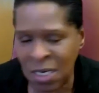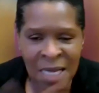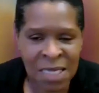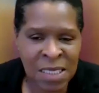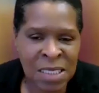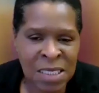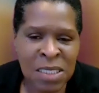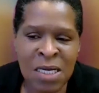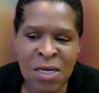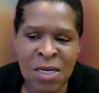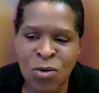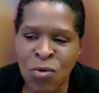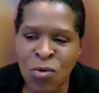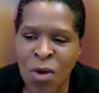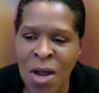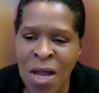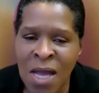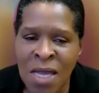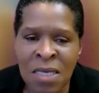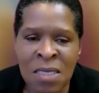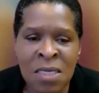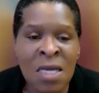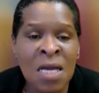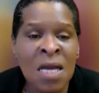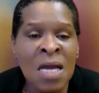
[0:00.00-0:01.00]
that's not
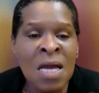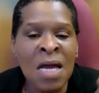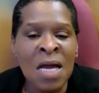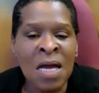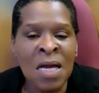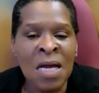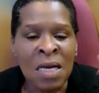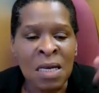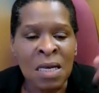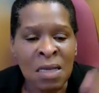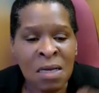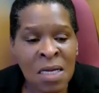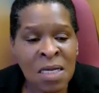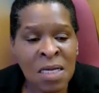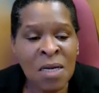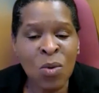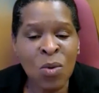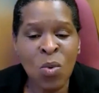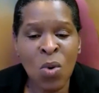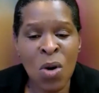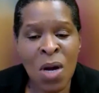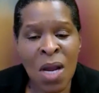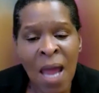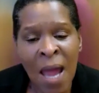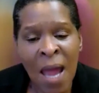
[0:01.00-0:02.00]
right. Look at
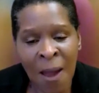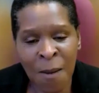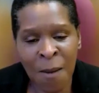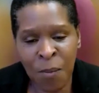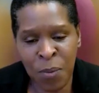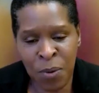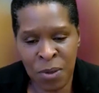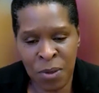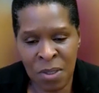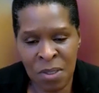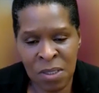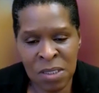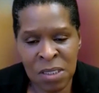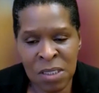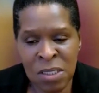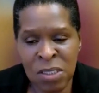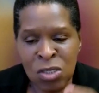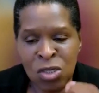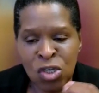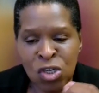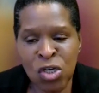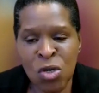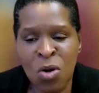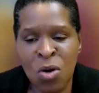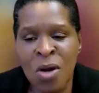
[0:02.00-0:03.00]
what happened. Sister
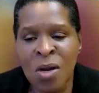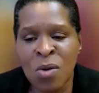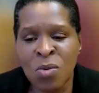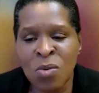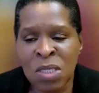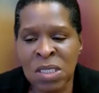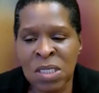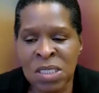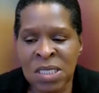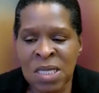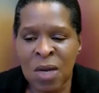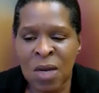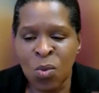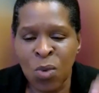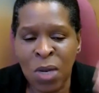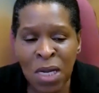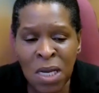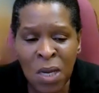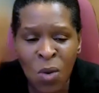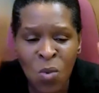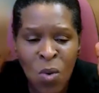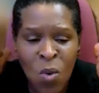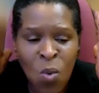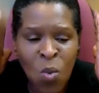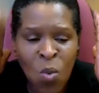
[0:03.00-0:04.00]
Joanne was saying when
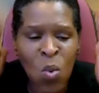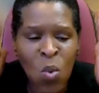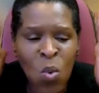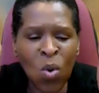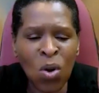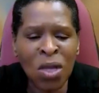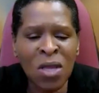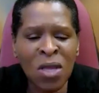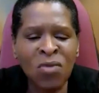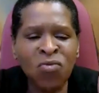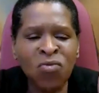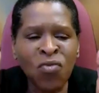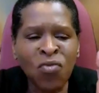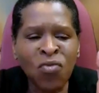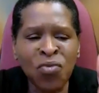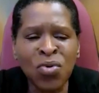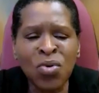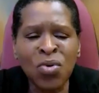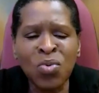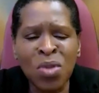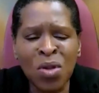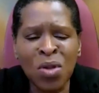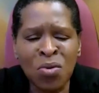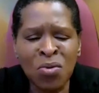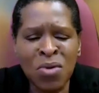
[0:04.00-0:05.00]
they were walking
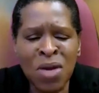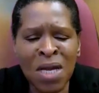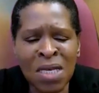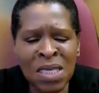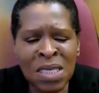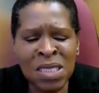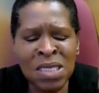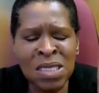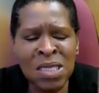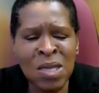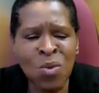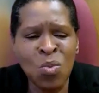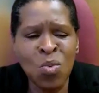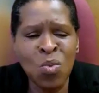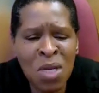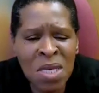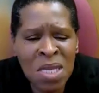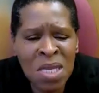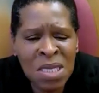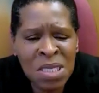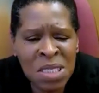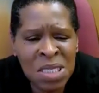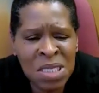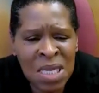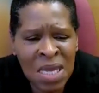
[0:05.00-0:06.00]
through the Red Sea, were
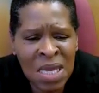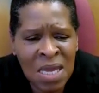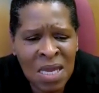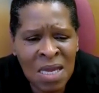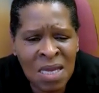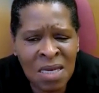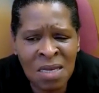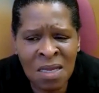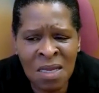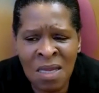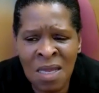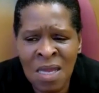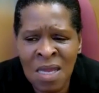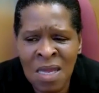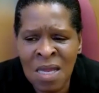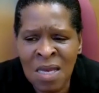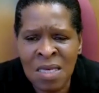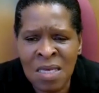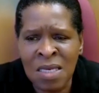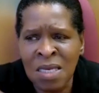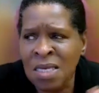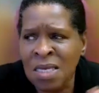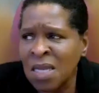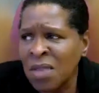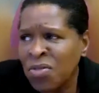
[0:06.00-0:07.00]
they scared?
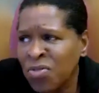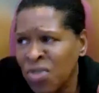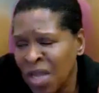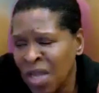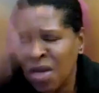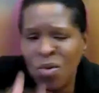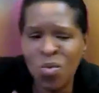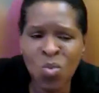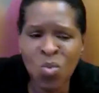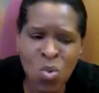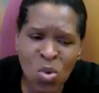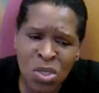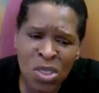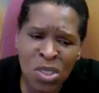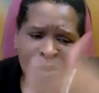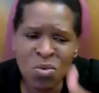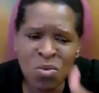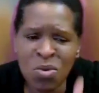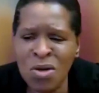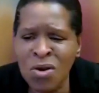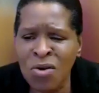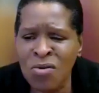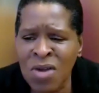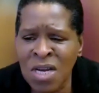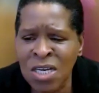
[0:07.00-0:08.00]
Did they think the water
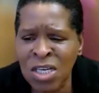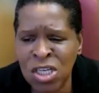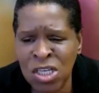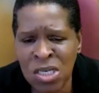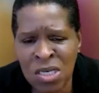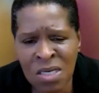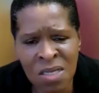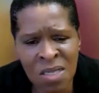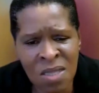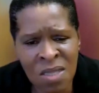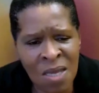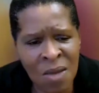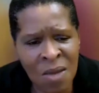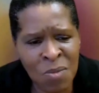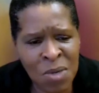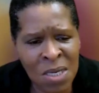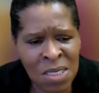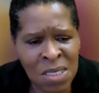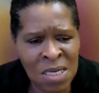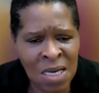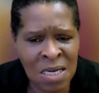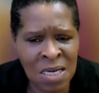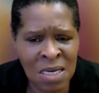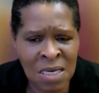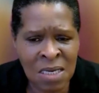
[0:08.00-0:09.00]
were crashing on them
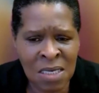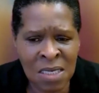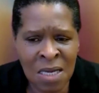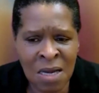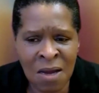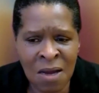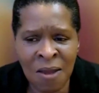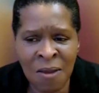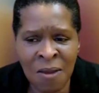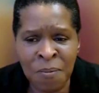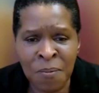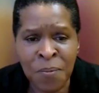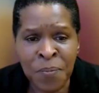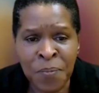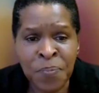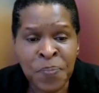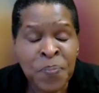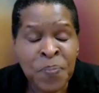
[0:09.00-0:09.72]
at any time?